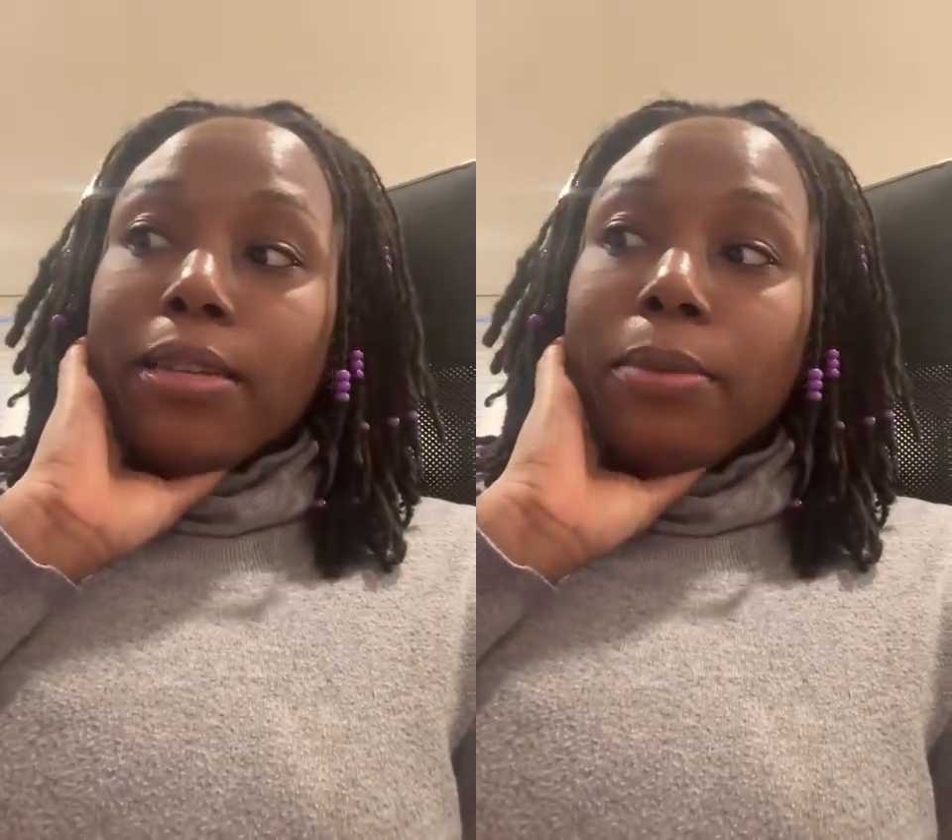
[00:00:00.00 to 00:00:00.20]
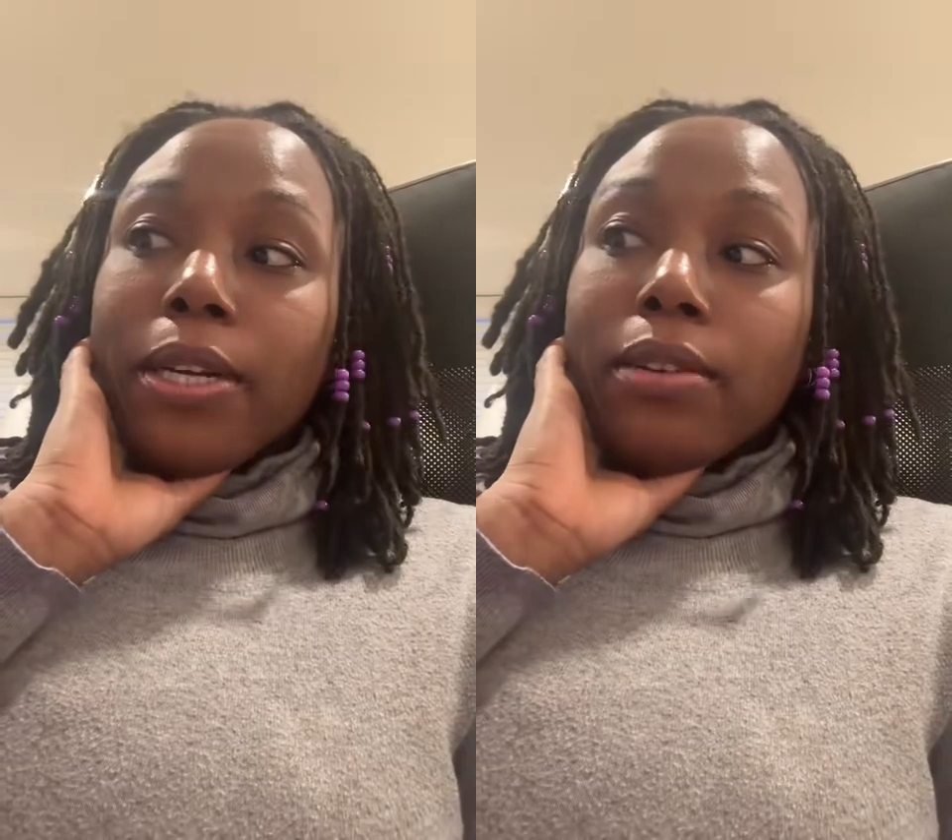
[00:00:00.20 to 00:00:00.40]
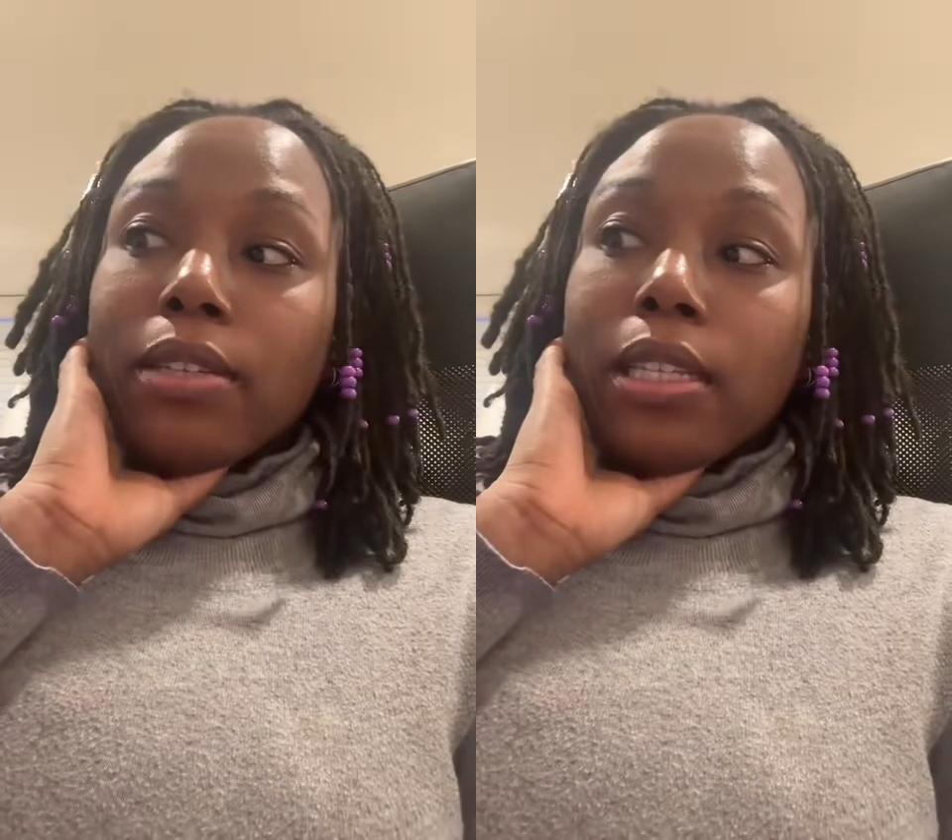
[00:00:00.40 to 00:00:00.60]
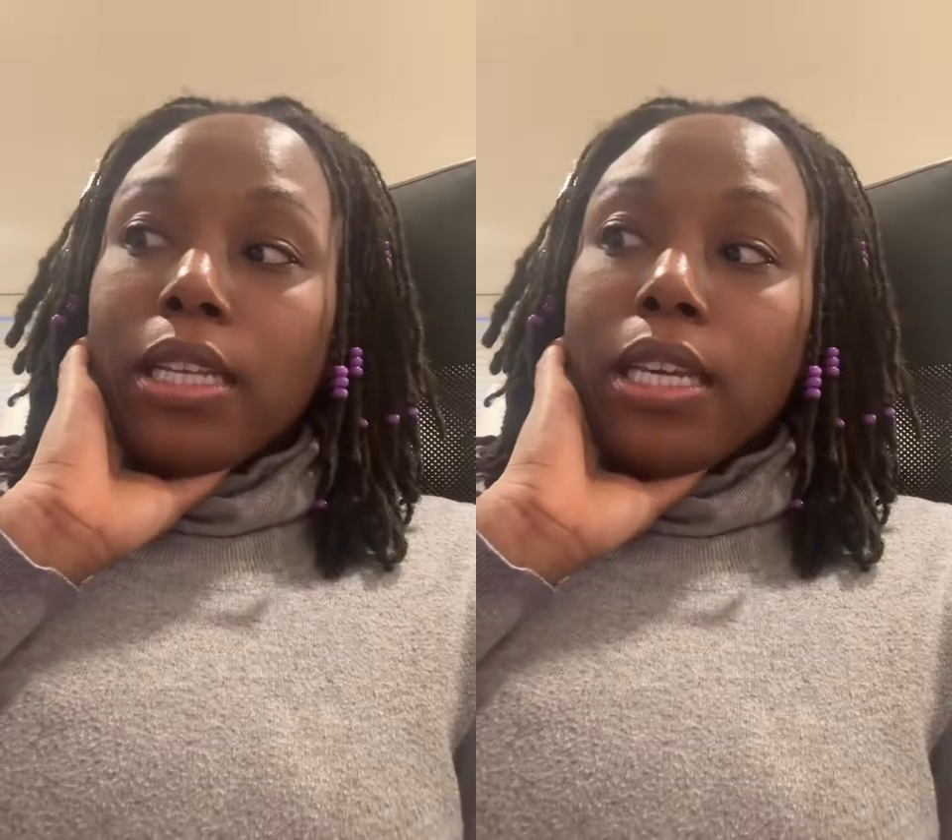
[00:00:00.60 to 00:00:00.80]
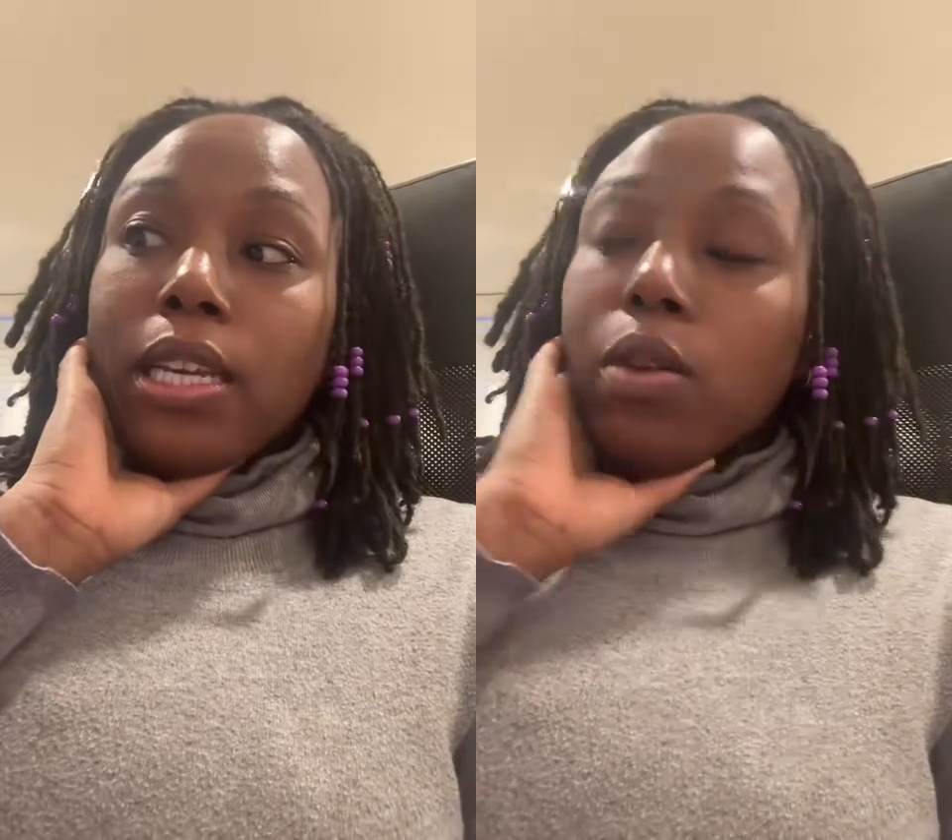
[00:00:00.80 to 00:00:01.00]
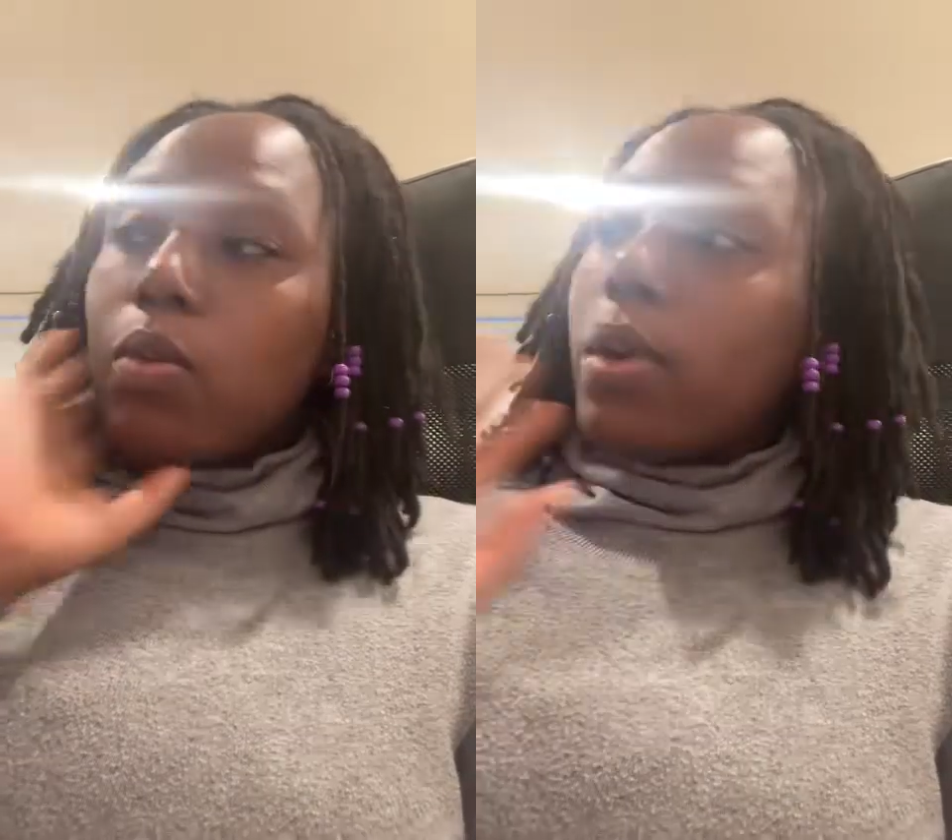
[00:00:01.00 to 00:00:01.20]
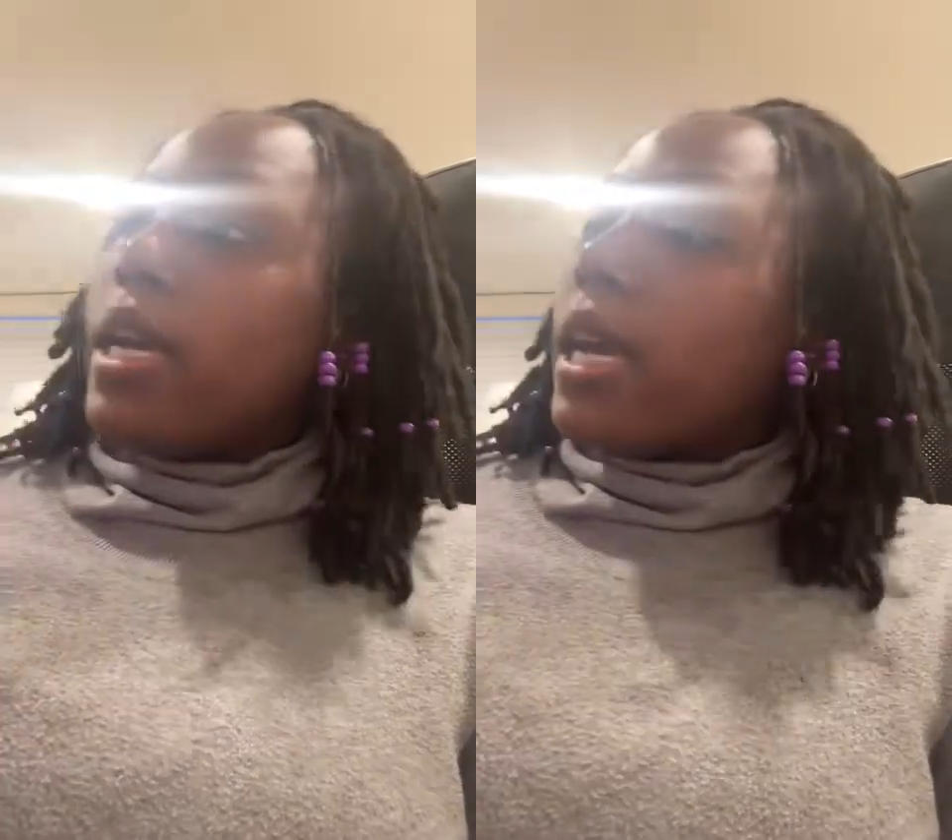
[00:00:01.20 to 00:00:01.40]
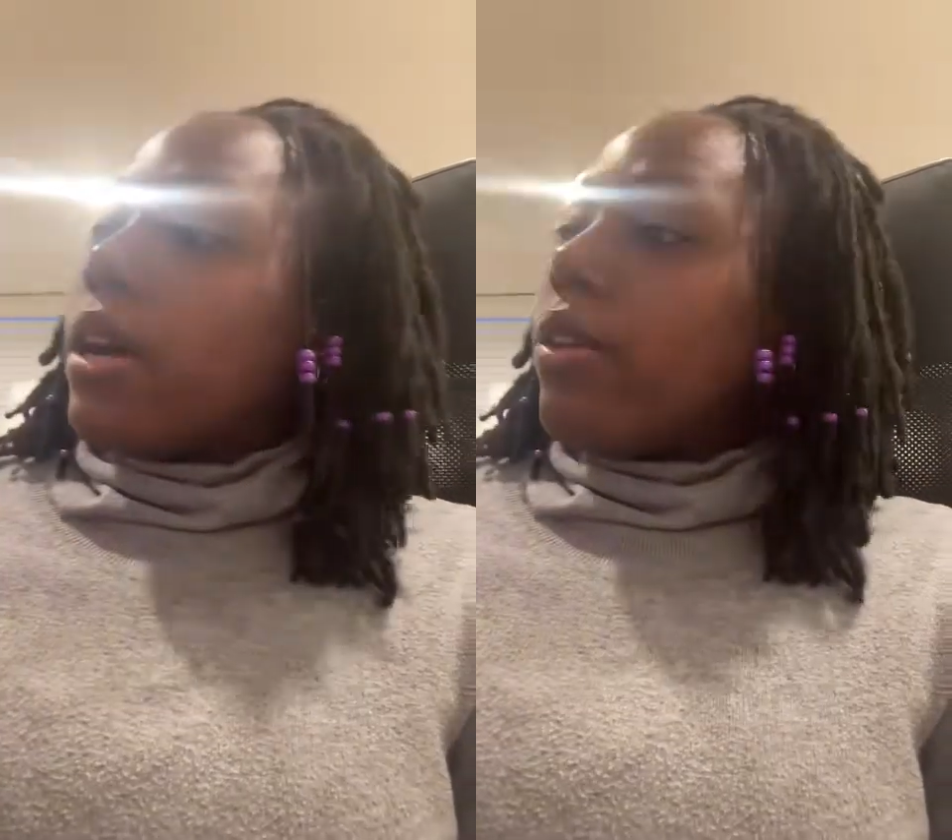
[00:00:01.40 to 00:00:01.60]
apparently we
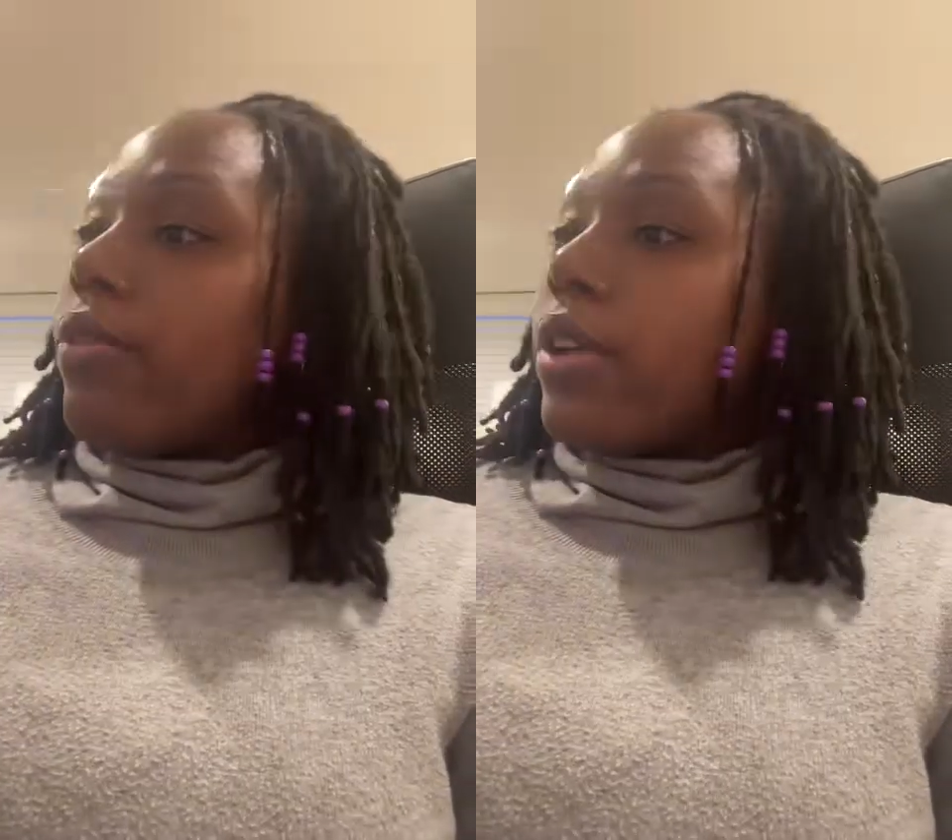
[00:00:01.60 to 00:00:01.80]
have